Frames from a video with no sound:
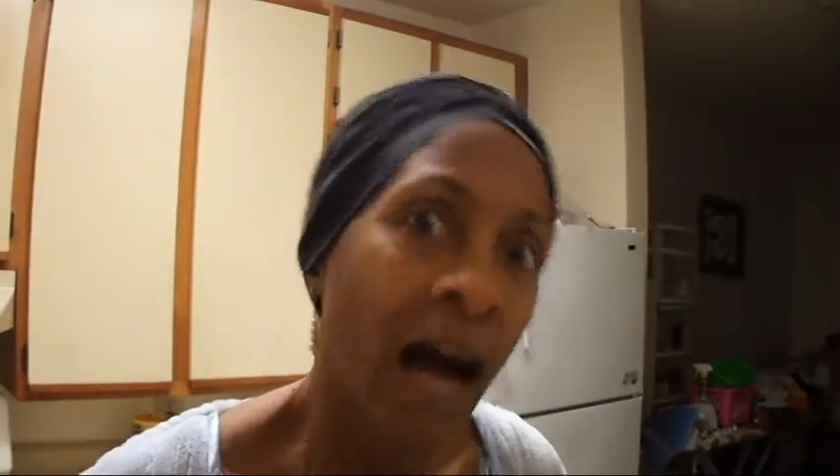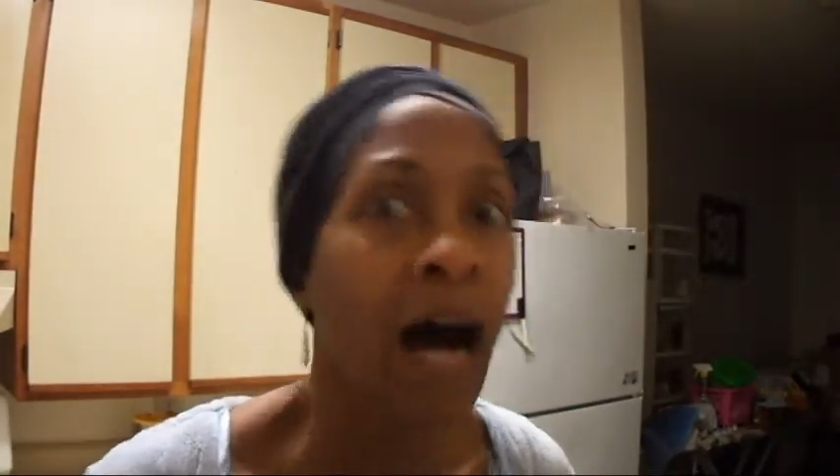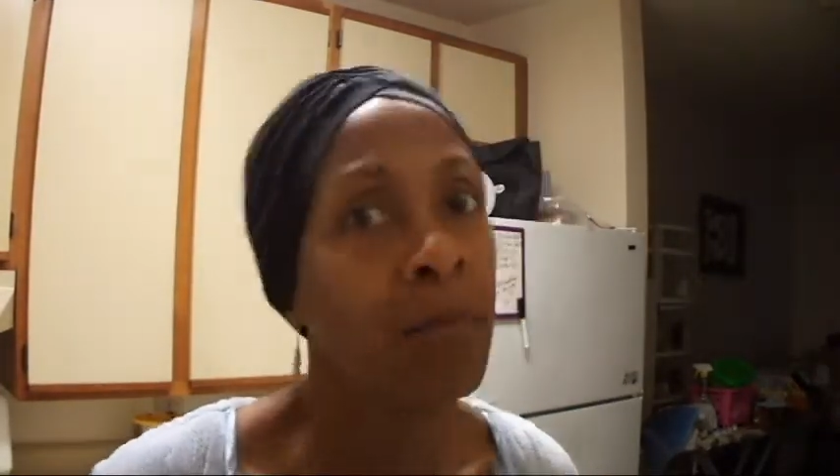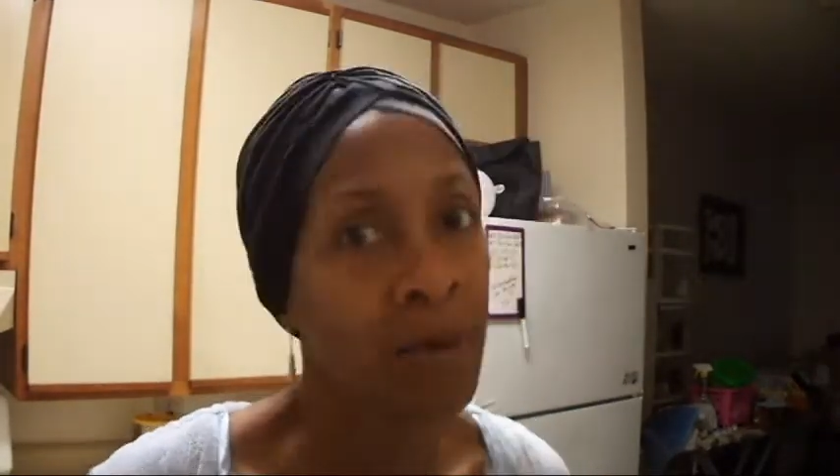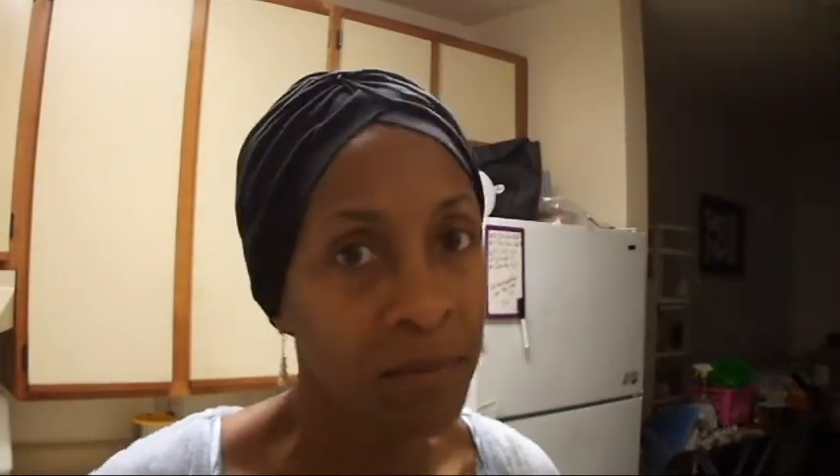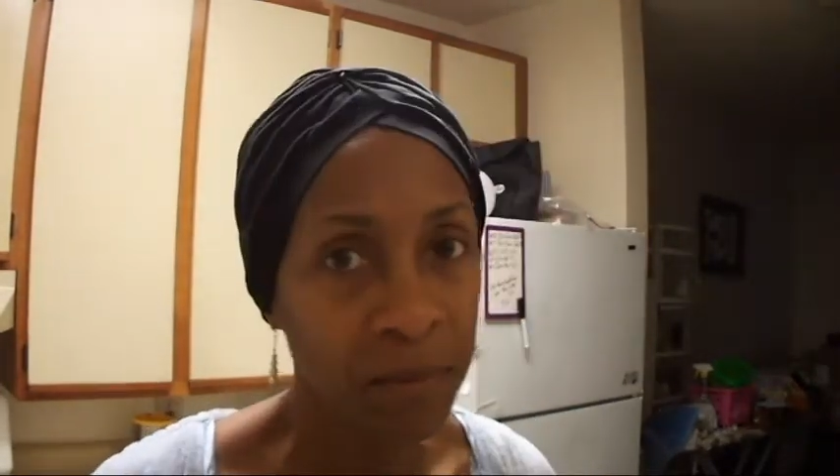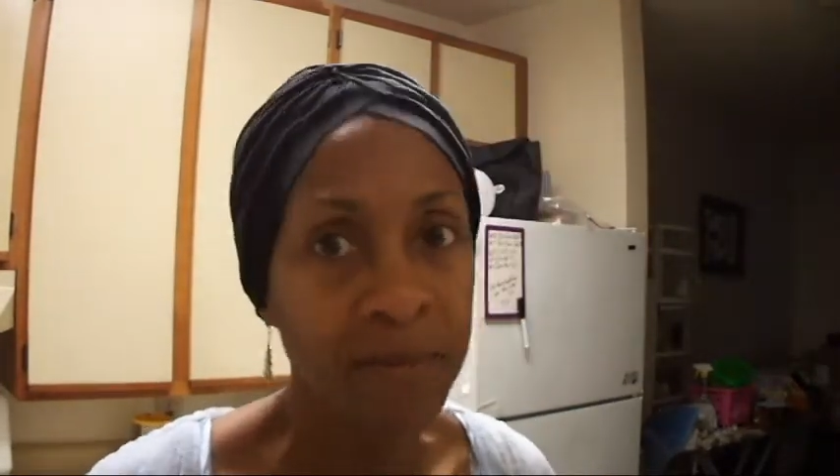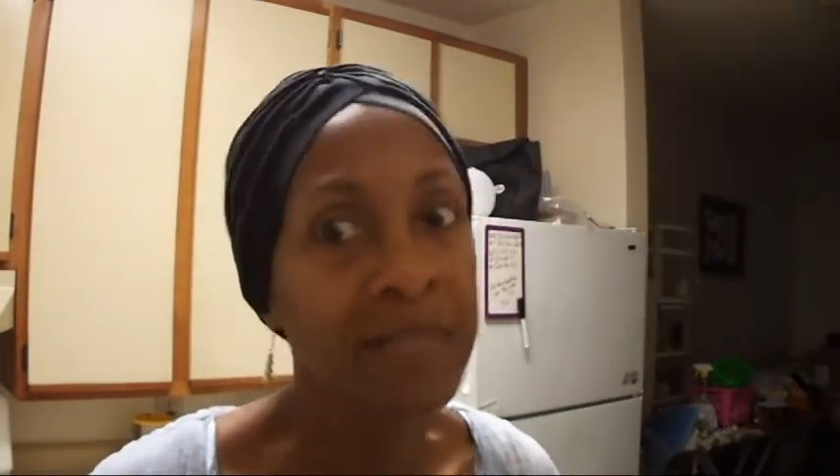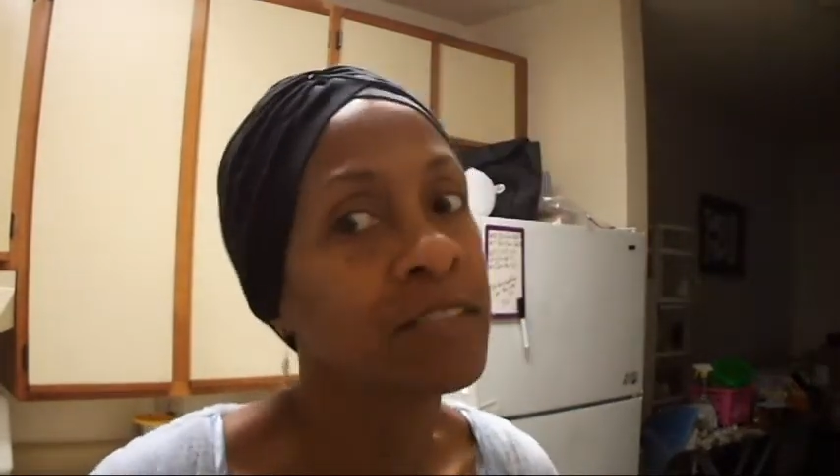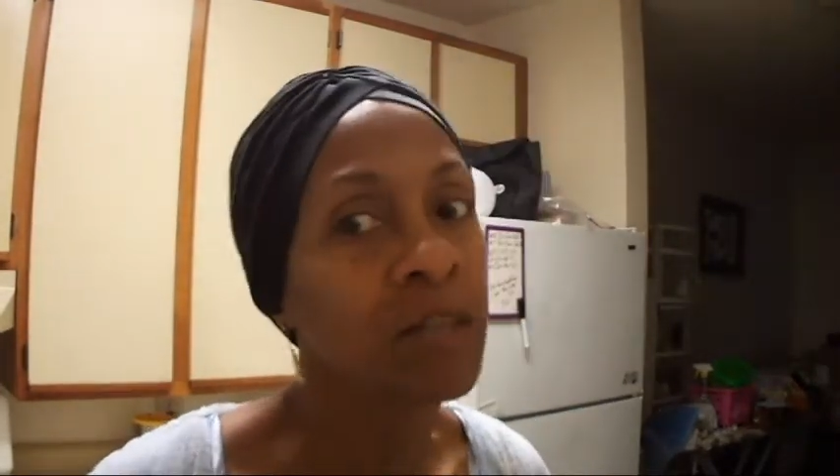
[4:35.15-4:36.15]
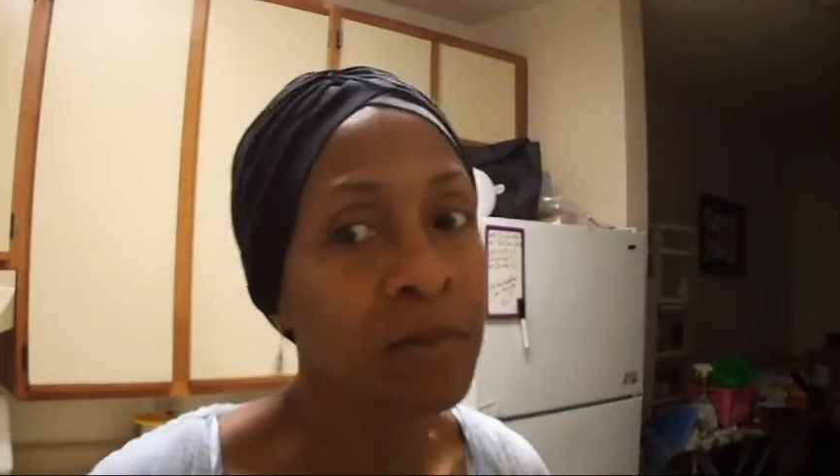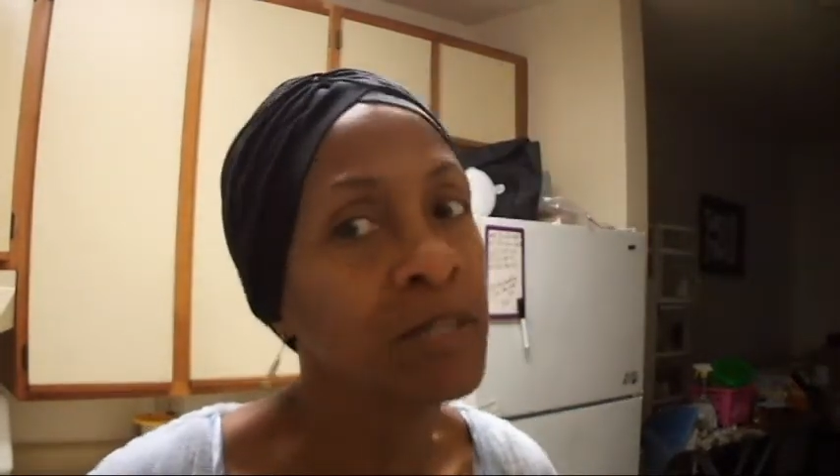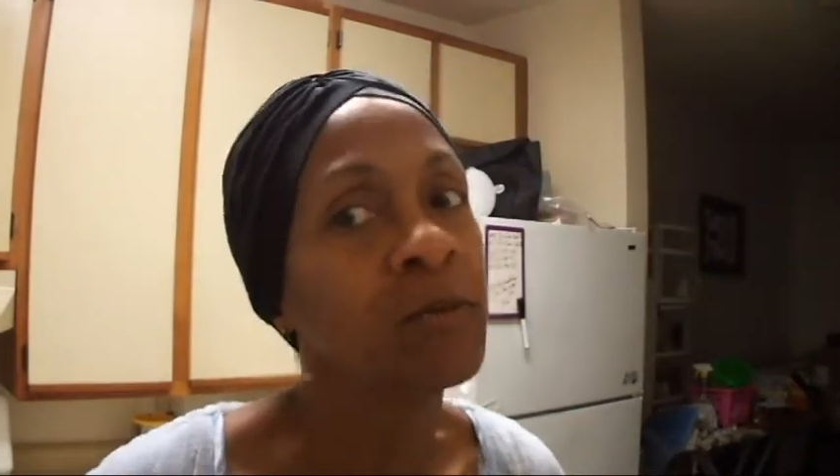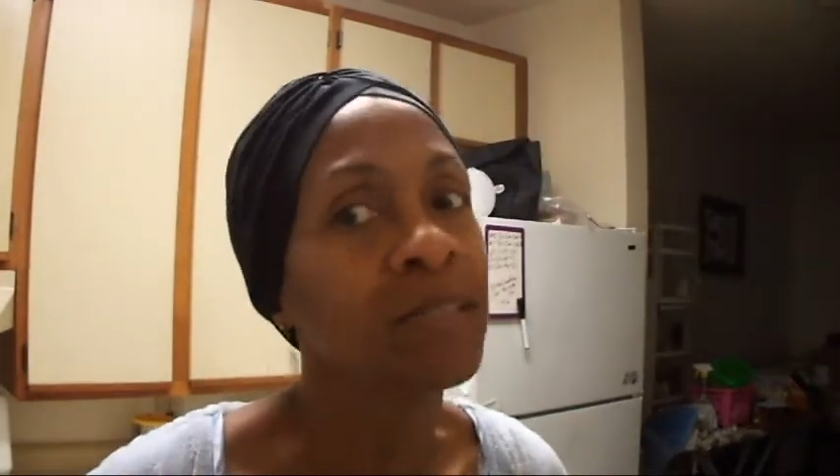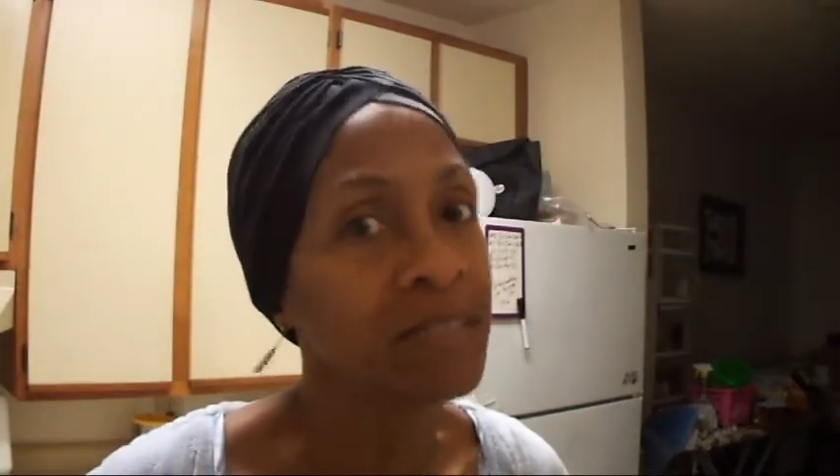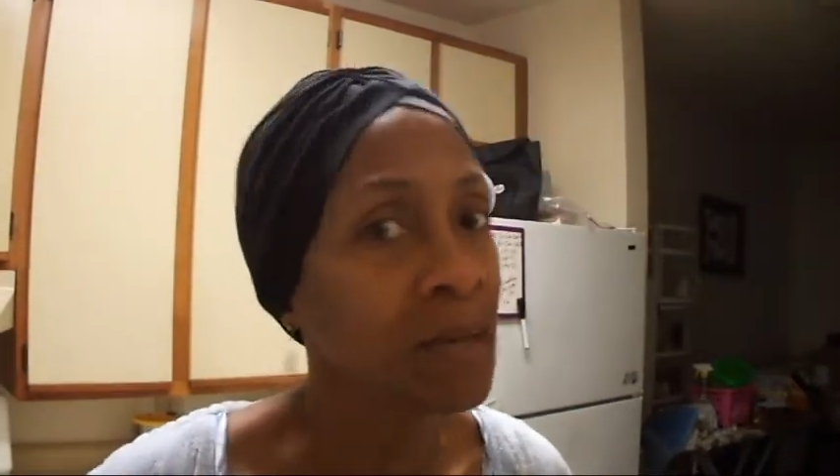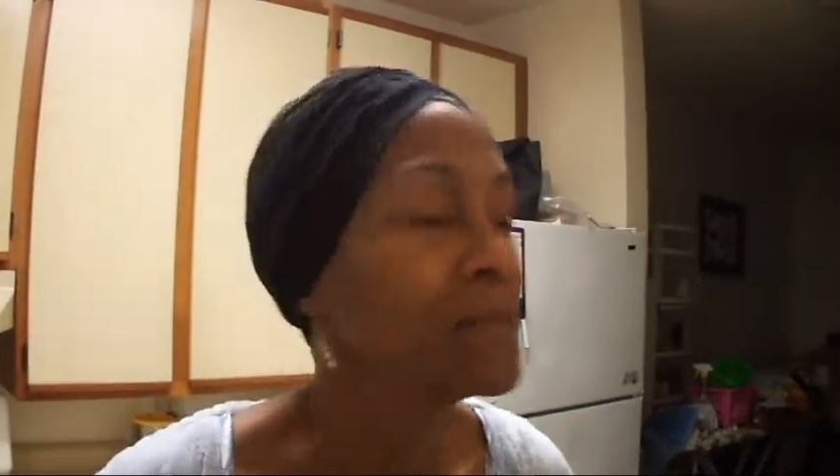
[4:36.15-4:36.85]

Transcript: I'll probably still be doing some